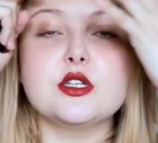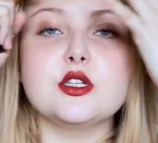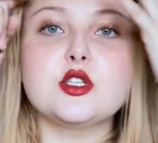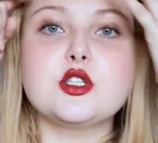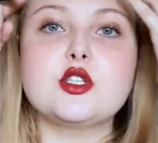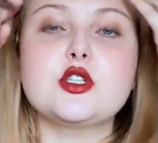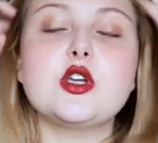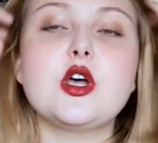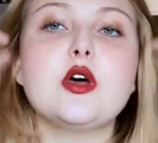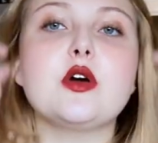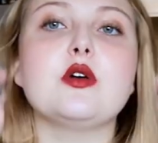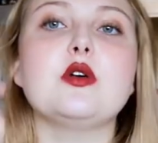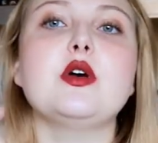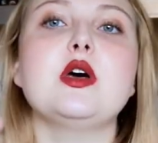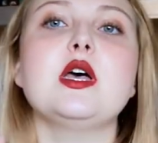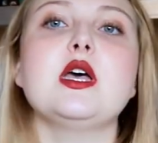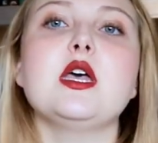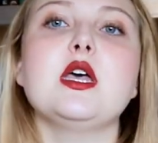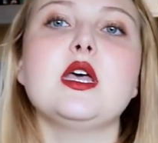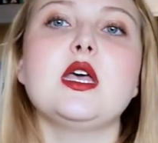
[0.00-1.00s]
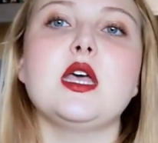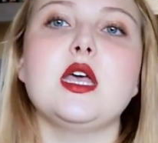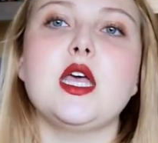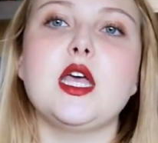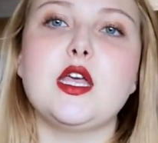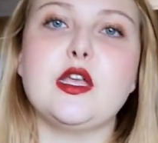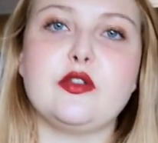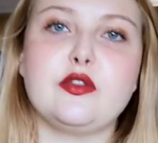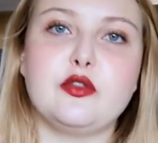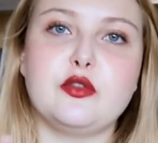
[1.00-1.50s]
So
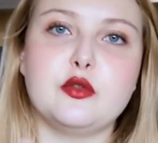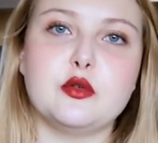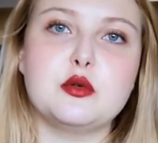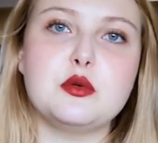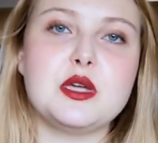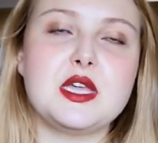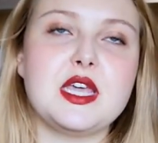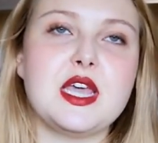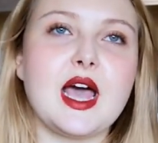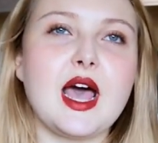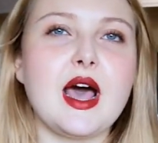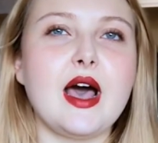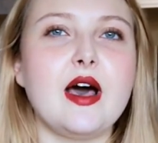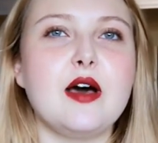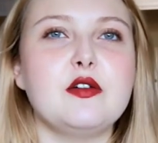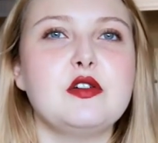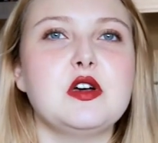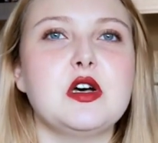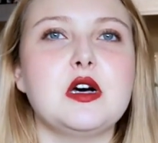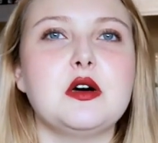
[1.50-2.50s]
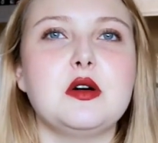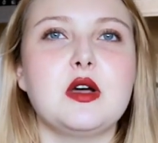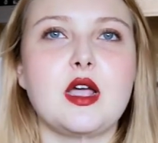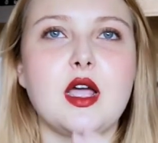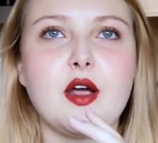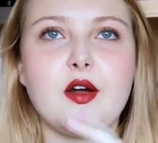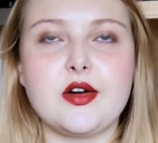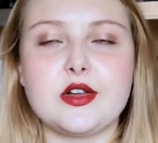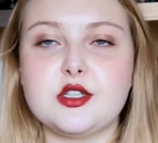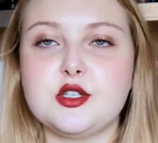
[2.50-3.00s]
if we have our
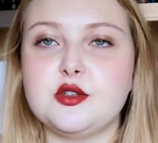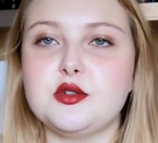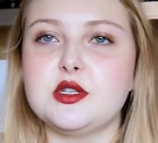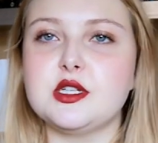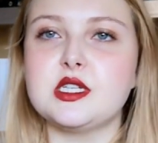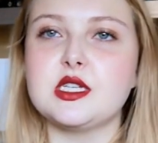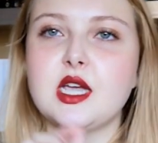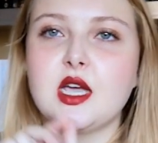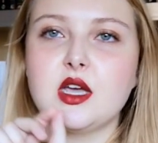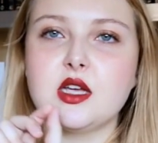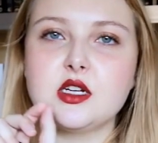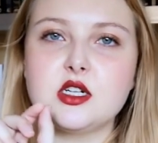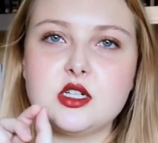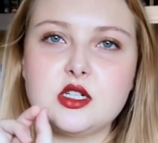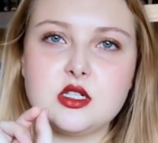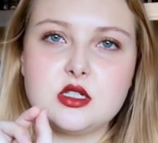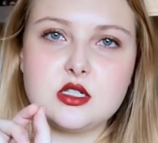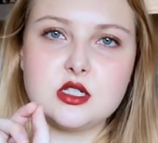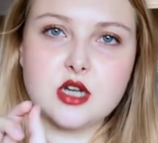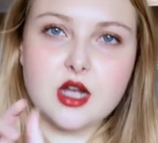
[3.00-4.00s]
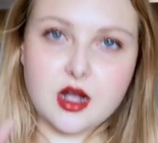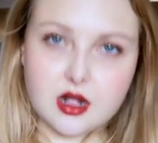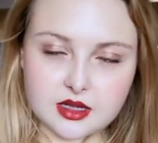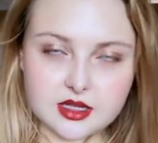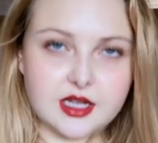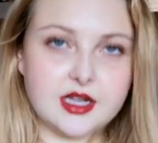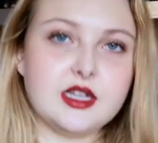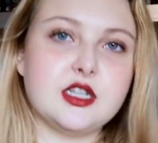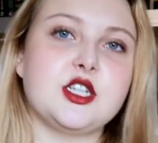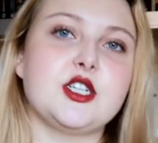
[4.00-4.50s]
character who is
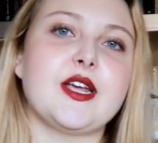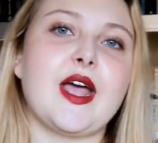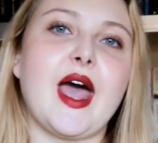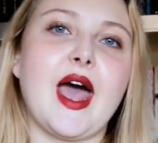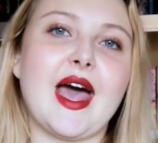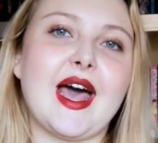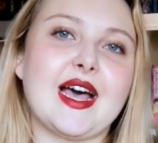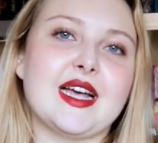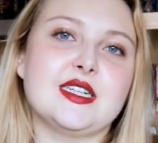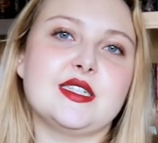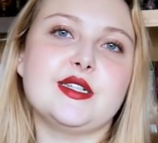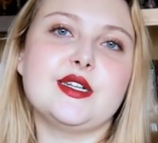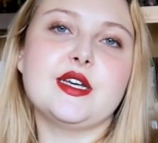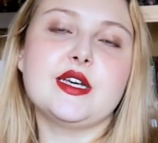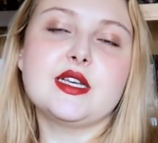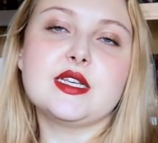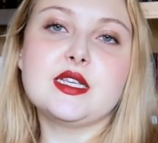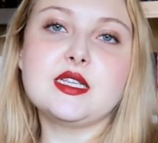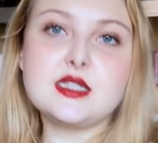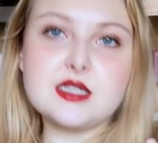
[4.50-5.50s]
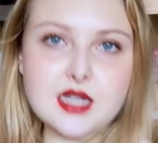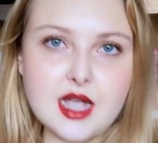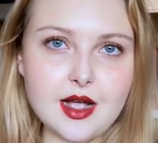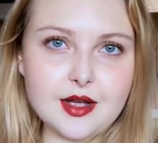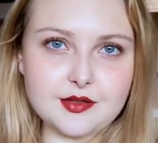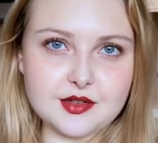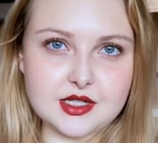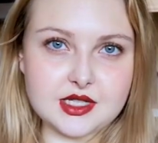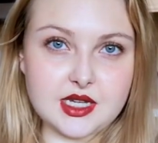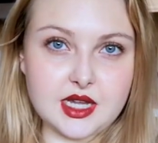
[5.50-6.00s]
childish and
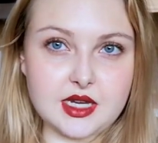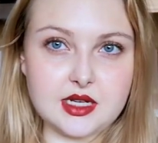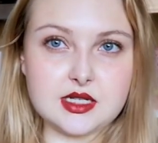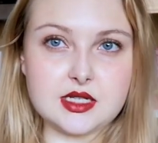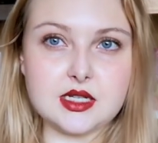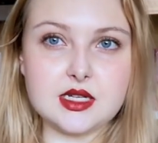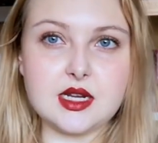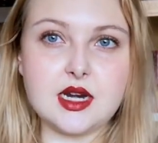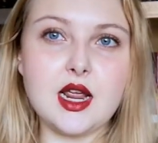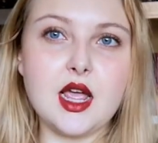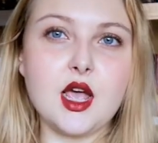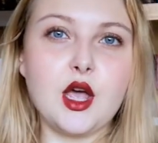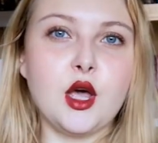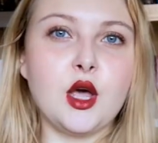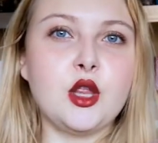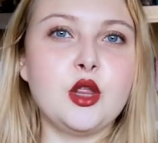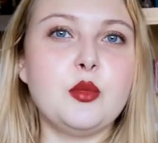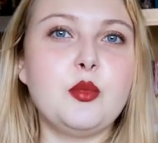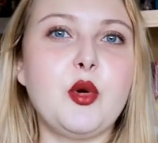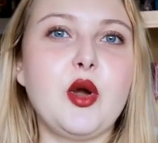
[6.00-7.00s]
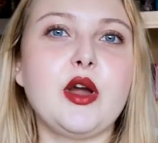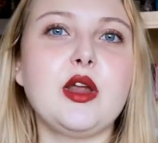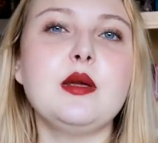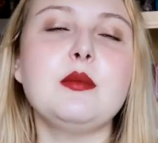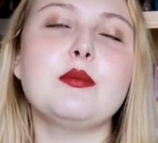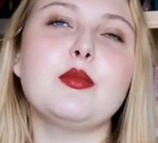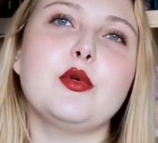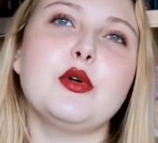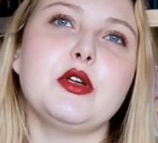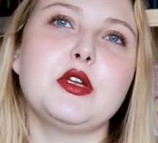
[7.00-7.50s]
self-centered. The
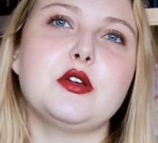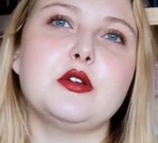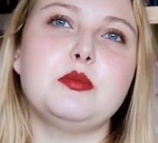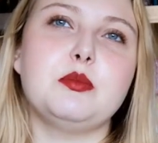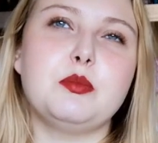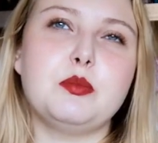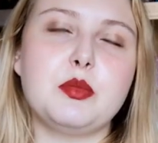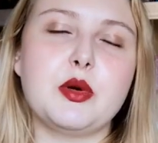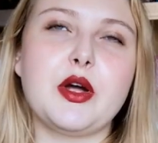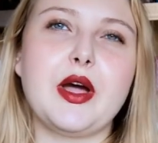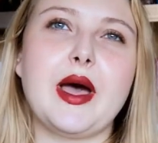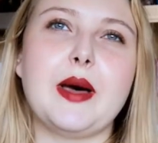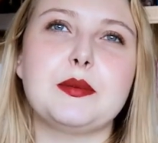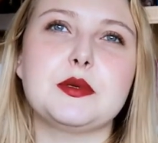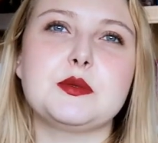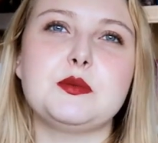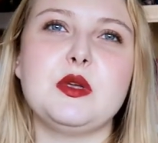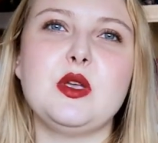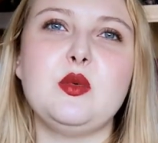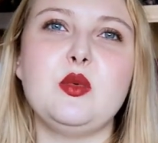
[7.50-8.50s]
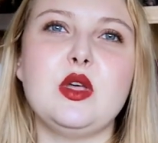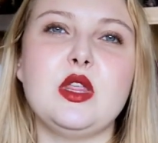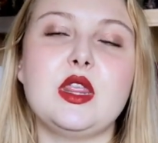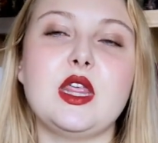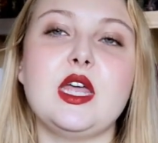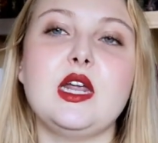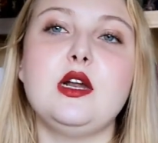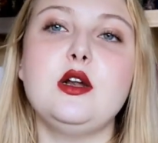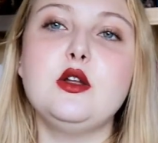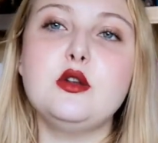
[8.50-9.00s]
breaking point could perhaps be where
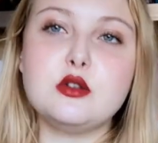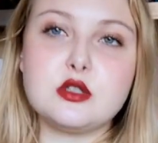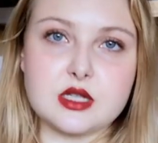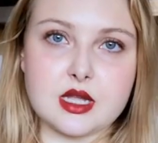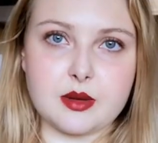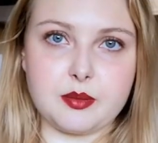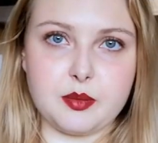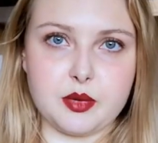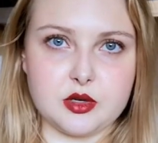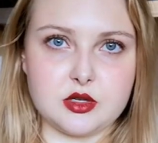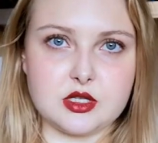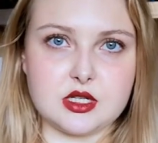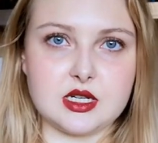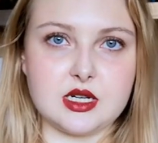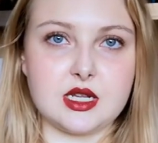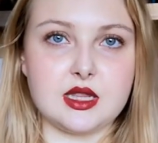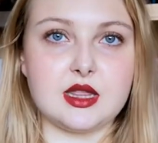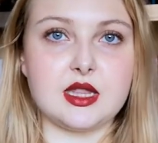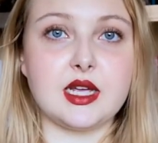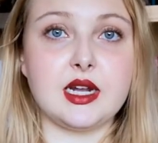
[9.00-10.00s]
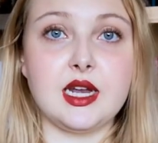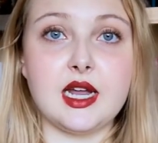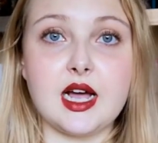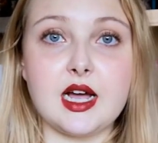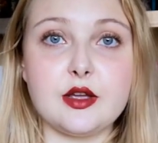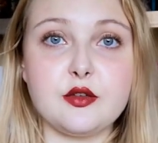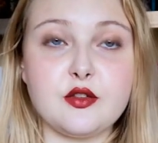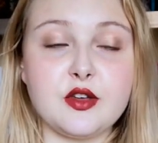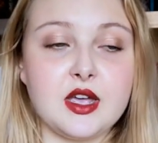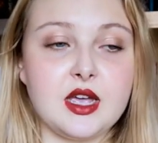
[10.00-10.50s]
they lose that person in their
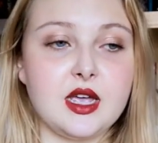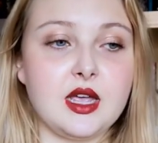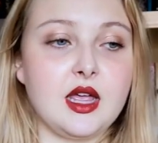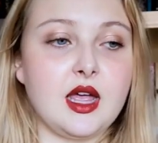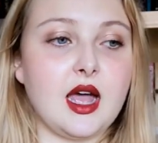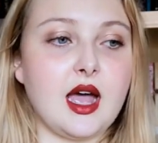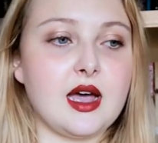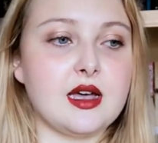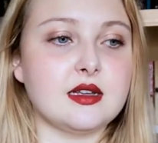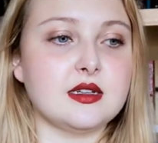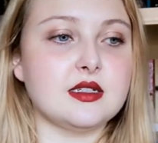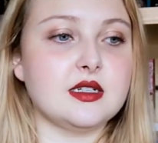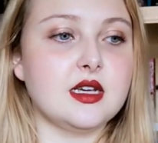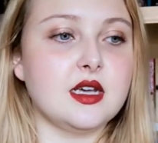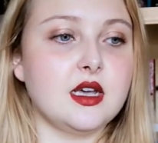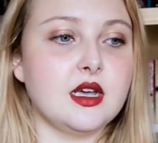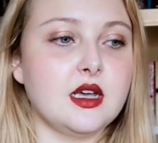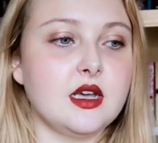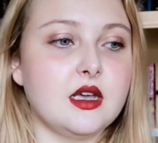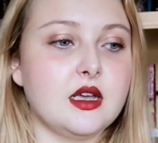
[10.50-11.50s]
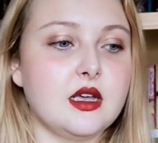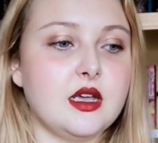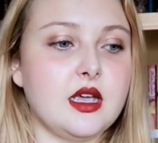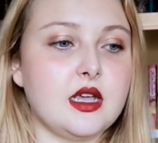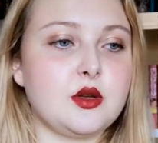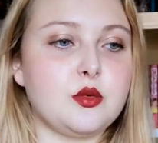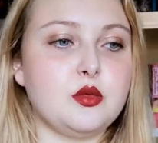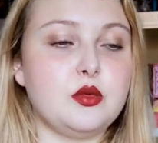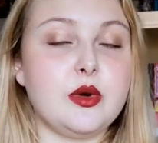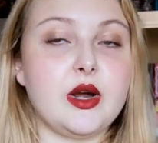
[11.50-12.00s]
life and
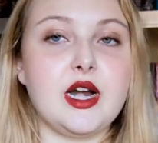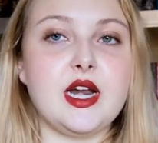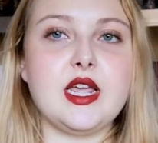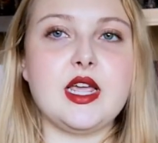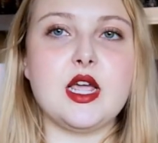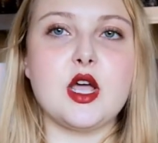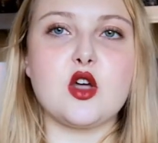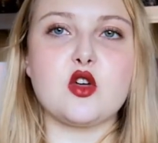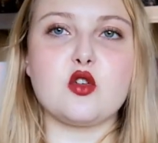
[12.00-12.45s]
it really